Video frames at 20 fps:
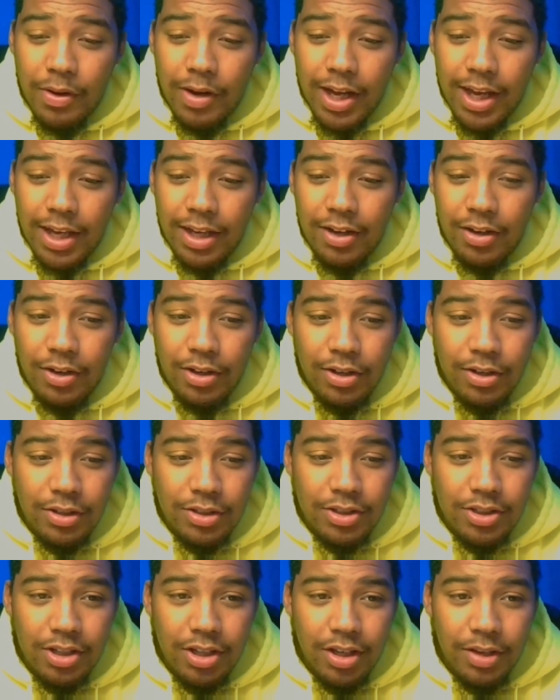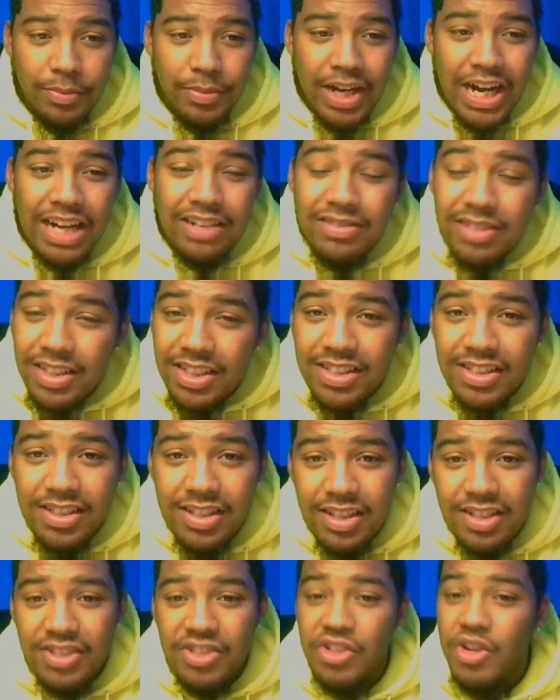I ain't gonna hold y'all. But after listening
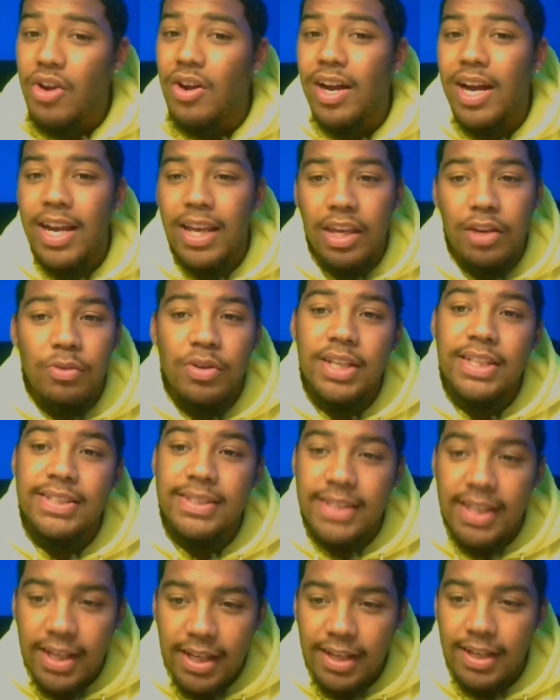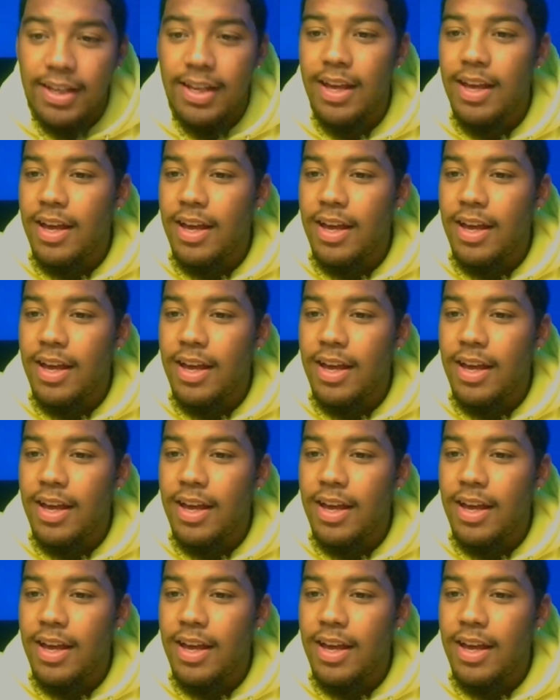to the song, I get what he's saying.